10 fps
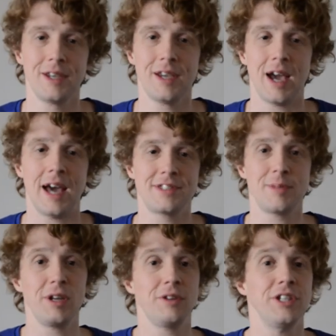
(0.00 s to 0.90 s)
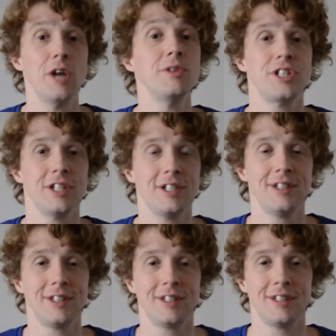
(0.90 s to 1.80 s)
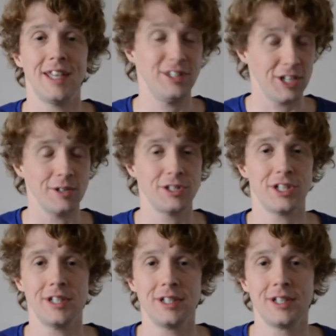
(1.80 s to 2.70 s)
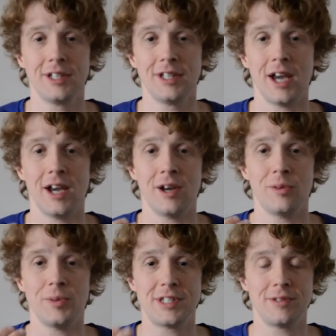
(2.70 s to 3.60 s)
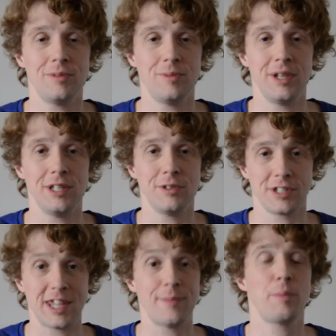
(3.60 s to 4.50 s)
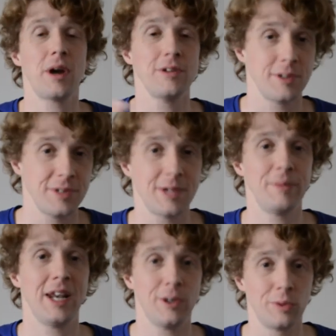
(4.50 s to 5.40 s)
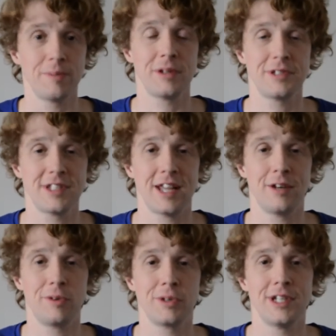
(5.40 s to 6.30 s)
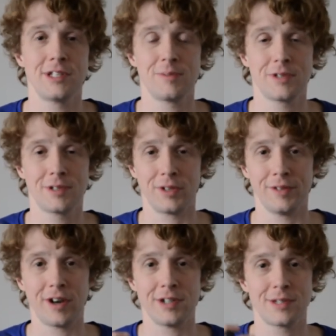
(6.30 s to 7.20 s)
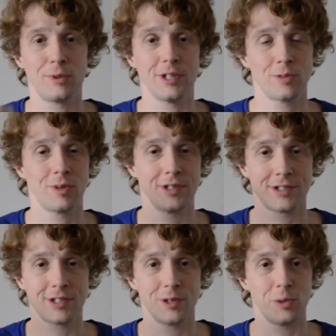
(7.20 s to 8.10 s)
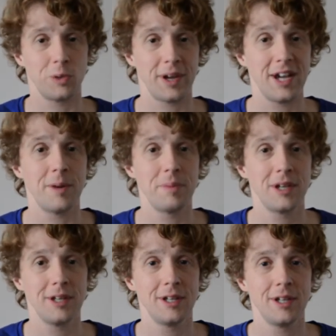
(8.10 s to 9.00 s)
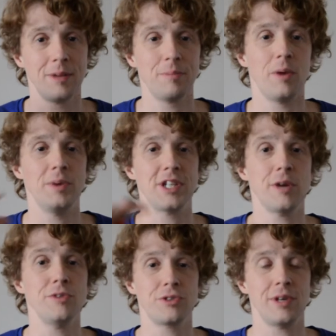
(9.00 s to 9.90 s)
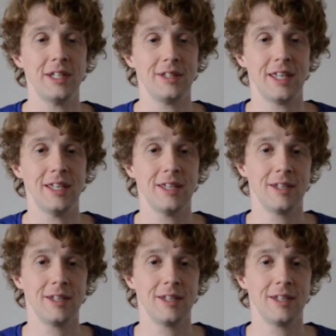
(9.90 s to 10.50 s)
And similarly on the ocean, in the ocean, we use the same approach, so we simulate all the multicellular organisms from the very smallest ones all the way up, but we don't treat the